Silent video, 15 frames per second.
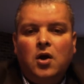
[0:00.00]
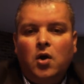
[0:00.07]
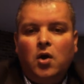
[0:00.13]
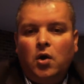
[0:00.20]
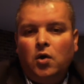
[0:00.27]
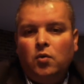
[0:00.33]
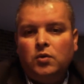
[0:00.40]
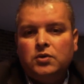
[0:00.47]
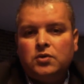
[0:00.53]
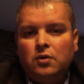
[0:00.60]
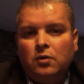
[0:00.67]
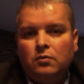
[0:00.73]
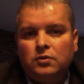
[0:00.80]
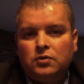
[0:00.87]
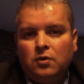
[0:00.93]
always
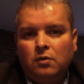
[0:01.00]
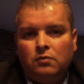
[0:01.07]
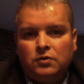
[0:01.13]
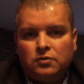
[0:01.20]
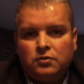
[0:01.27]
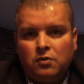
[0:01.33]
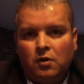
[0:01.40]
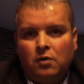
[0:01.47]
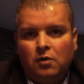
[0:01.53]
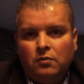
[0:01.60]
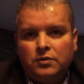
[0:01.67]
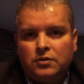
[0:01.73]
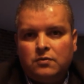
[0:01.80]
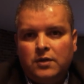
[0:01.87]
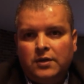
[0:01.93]

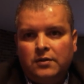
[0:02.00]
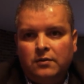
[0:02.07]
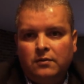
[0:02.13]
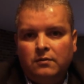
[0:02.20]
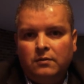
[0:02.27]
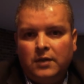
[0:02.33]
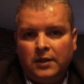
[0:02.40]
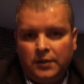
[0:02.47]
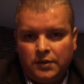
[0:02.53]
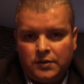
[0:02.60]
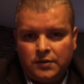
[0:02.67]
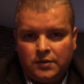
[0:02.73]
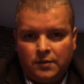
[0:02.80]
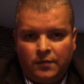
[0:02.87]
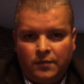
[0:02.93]
try to elicit
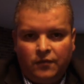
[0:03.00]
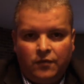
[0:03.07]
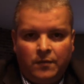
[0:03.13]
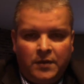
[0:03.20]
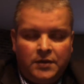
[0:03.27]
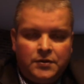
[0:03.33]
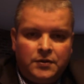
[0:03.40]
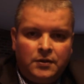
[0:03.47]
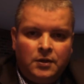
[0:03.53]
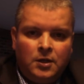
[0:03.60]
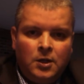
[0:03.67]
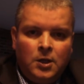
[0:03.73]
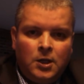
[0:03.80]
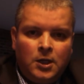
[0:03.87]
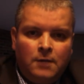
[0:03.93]
some information.
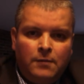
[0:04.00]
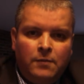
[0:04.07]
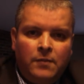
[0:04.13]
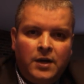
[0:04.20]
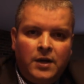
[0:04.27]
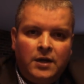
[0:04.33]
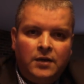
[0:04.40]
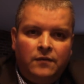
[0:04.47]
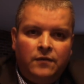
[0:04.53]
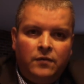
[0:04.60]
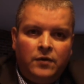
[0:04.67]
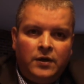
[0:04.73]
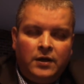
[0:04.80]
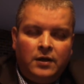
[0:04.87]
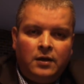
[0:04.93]
Keep in mind, if you're
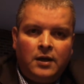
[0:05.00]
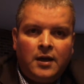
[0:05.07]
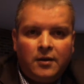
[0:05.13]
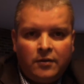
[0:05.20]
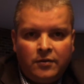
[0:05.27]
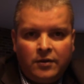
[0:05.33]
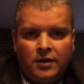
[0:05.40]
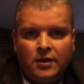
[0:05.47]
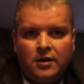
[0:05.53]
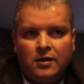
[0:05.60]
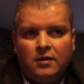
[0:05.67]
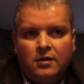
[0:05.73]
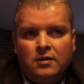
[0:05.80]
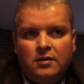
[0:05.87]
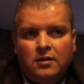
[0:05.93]
in a high
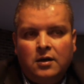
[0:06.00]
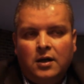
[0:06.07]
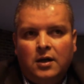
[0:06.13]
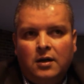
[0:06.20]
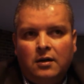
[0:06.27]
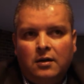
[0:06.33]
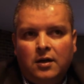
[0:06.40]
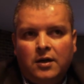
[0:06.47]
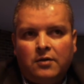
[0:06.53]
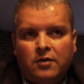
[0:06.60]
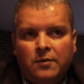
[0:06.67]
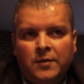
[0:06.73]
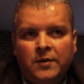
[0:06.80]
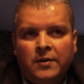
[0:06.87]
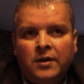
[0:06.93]
crime
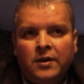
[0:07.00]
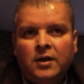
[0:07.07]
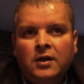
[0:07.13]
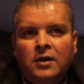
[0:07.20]
area,